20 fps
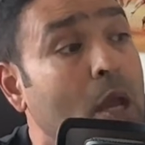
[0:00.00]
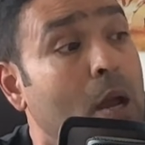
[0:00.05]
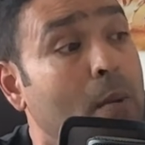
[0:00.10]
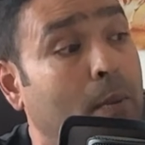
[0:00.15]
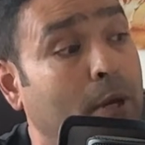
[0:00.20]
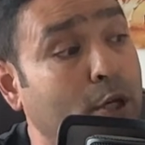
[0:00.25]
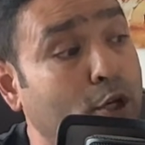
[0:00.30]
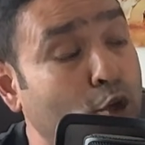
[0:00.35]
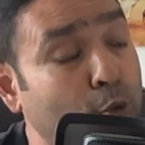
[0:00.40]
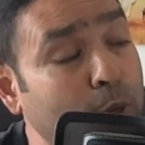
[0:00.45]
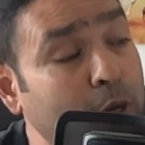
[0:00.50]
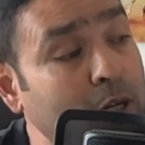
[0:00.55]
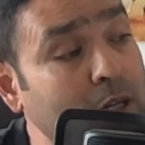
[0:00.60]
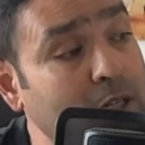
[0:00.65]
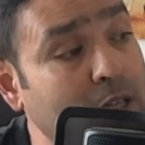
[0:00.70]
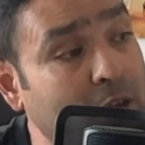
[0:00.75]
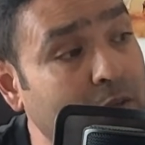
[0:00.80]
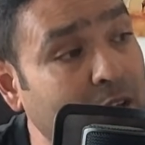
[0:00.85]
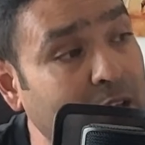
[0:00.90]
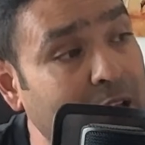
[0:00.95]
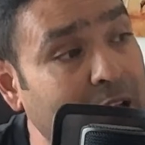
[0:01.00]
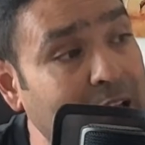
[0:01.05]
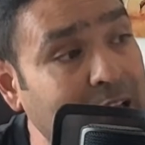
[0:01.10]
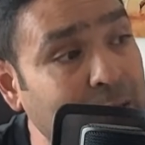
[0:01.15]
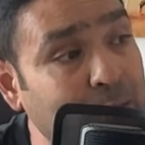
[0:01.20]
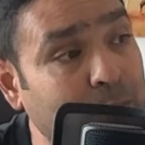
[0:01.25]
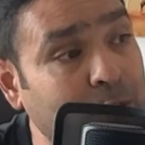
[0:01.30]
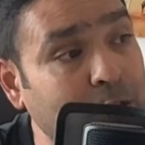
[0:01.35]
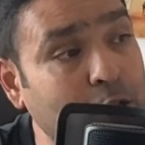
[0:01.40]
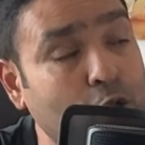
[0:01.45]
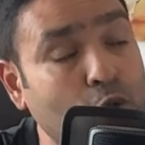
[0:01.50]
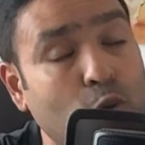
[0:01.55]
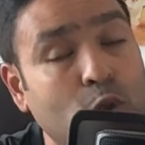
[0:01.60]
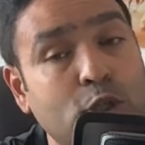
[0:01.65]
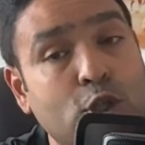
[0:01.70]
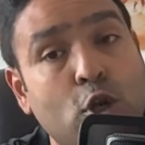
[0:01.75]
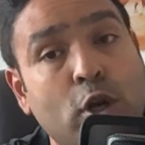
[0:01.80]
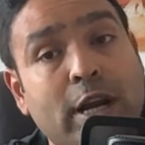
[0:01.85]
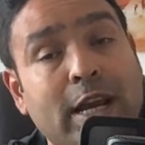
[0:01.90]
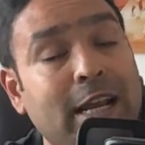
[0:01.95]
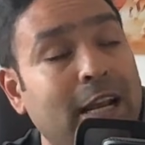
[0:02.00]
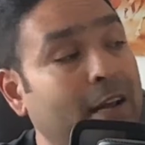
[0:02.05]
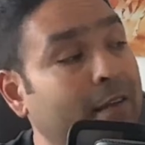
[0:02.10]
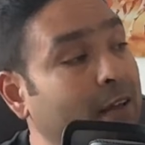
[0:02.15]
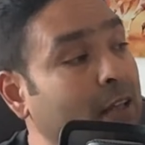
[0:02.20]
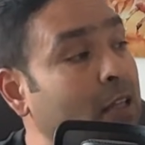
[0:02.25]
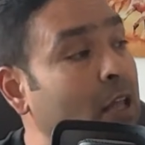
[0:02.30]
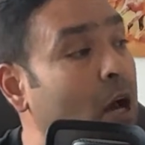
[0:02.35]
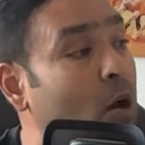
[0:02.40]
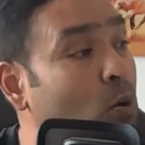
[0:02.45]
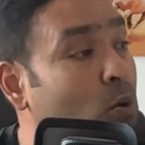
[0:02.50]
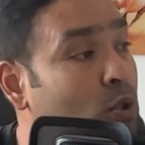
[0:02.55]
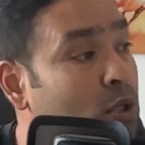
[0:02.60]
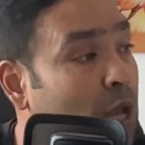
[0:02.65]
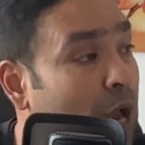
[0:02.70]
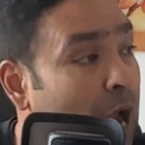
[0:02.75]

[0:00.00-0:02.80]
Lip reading: But Jupiter is giving an aspect towards your 11th house